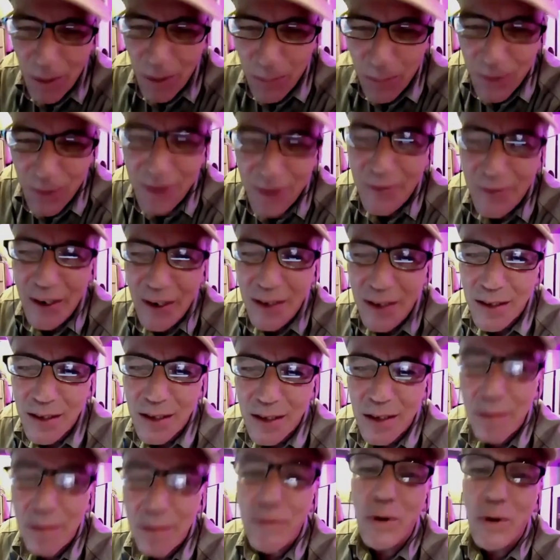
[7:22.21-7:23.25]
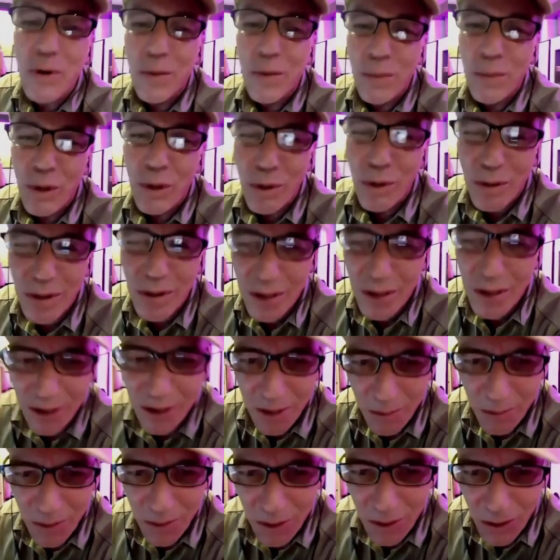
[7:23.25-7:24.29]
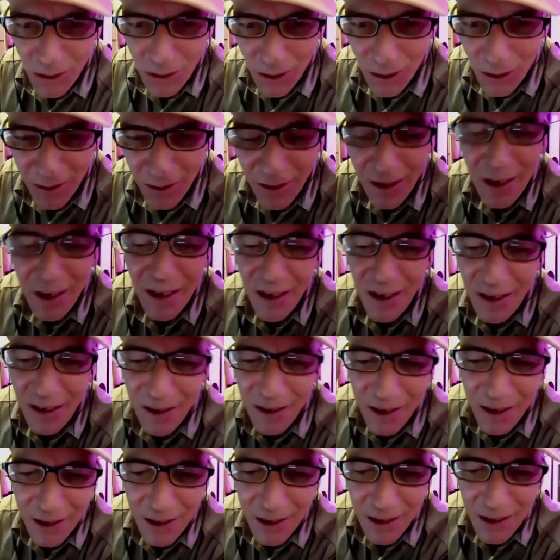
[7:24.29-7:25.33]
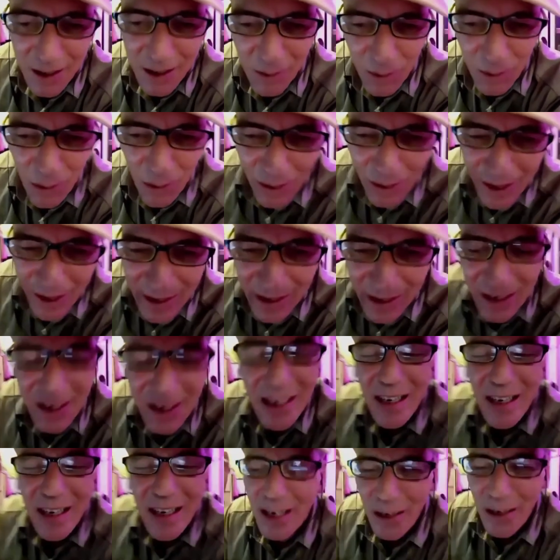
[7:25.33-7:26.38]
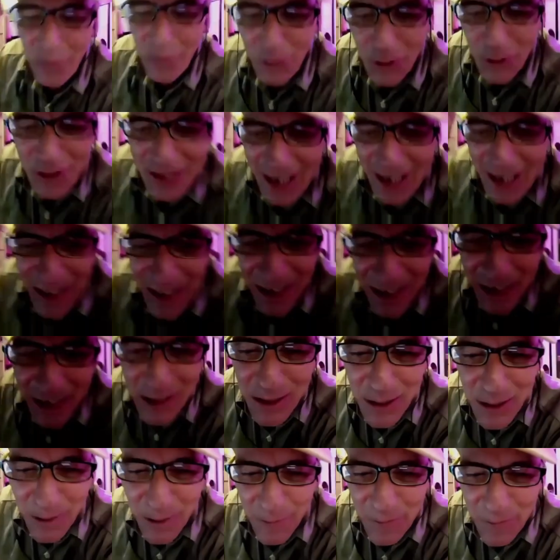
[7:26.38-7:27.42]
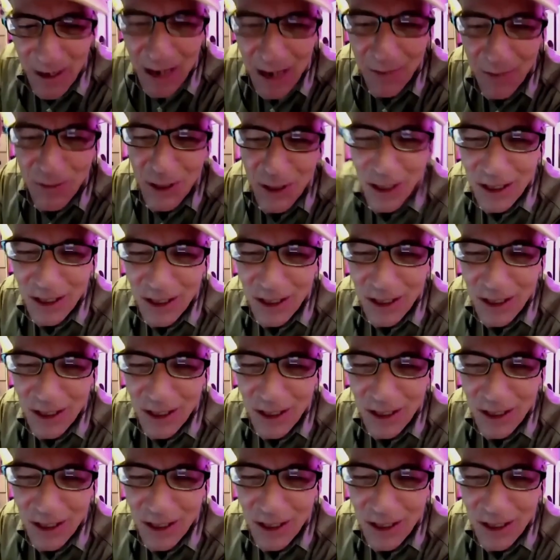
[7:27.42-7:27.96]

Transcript: be prevented if your immune system is strong. That's number one. If you're staying next to a five G